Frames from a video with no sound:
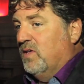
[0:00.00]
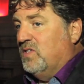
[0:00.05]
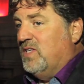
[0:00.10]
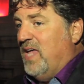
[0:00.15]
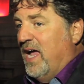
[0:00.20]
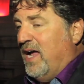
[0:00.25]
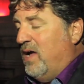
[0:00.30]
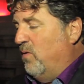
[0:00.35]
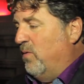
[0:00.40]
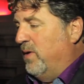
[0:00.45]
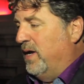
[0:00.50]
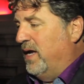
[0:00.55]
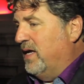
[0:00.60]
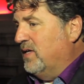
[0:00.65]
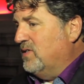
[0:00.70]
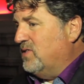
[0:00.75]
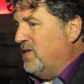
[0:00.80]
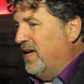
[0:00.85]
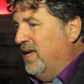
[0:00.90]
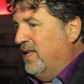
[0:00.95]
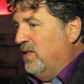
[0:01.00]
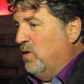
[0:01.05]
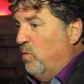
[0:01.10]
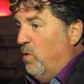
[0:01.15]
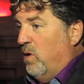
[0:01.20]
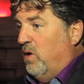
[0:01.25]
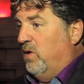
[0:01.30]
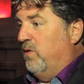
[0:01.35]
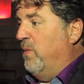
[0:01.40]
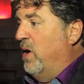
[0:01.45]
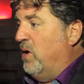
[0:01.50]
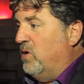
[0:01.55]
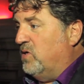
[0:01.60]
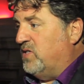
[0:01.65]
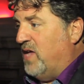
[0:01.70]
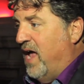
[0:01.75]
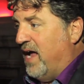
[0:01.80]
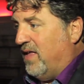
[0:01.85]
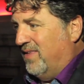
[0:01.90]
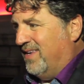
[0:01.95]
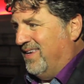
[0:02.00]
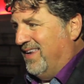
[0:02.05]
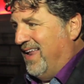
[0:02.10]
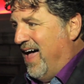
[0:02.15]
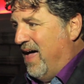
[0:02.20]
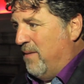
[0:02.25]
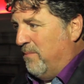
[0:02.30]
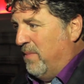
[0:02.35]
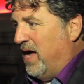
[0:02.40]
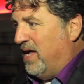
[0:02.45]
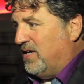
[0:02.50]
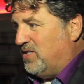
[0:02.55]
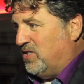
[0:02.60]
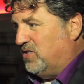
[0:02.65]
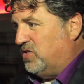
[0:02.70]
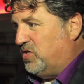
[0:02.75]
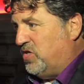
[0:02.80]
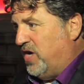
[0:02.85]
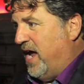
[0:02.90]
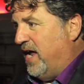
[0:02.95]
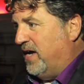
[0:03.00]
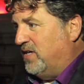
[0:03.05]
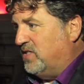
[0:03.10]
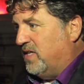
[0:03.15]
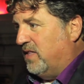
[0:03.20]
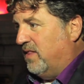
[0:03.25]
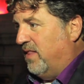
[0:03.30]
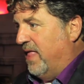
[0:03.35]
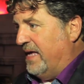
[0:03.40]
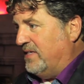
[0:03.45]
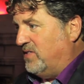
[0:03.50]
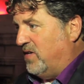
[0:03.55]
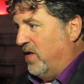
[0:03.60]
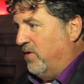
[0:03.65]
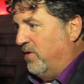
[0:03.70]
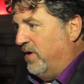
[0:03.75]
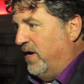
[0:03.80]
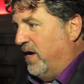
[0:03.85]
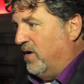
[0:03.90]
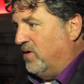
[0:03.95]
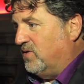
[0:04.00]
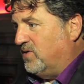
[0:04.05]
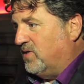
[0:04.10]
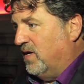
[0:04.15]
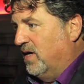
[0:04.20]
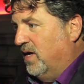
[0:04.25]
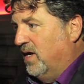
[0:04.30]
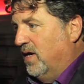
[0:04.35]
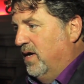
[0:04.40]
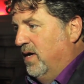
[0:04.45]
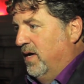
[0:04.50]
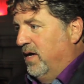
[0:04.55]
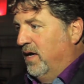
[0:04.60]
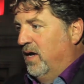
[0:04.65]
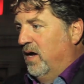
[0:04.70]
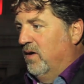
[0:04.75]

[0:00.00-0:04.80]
The second one is in the world of motorcycling, not much has changed in the last hundred years.